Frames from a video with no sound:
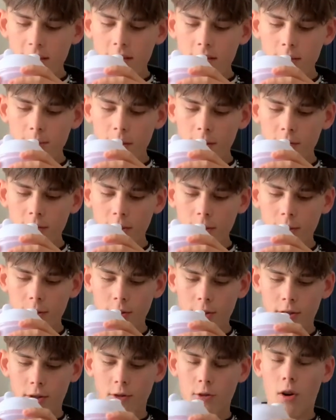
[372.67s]
smell too
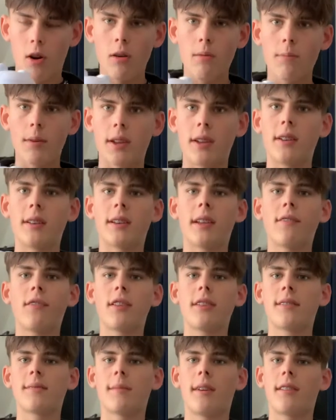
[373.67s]
strong, but you can
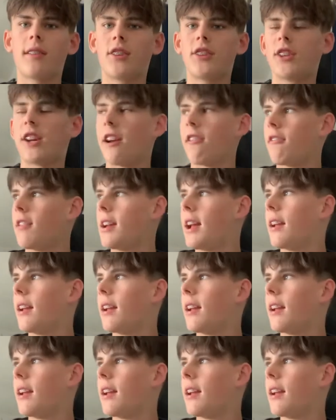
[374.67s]
definitely smell the cherry,